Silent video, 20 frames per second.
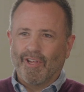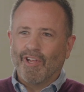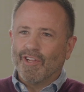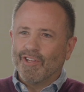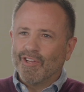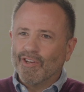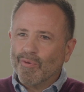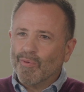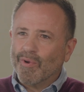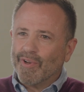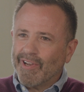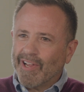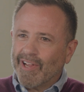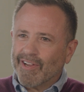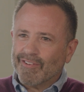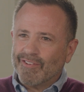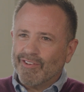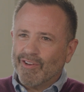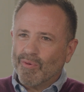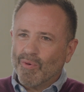You know what,
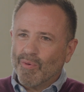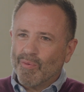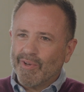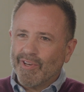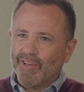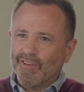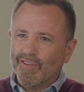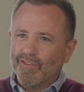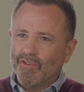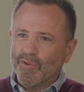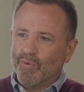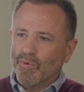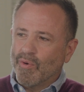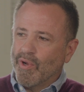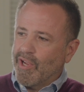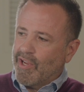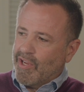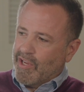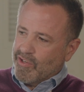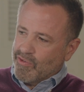next year, what we need to do
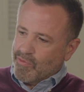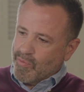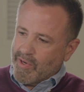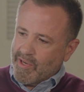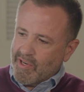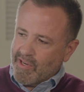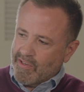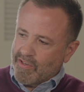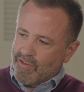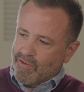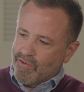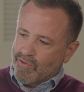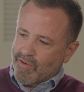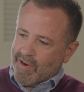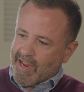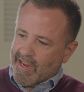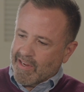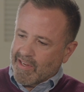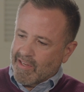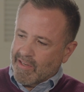is we need to
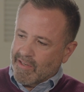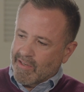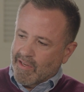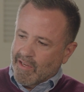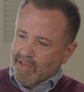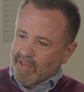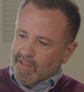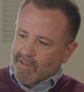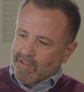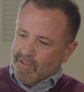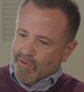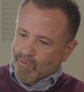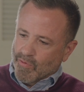drag in the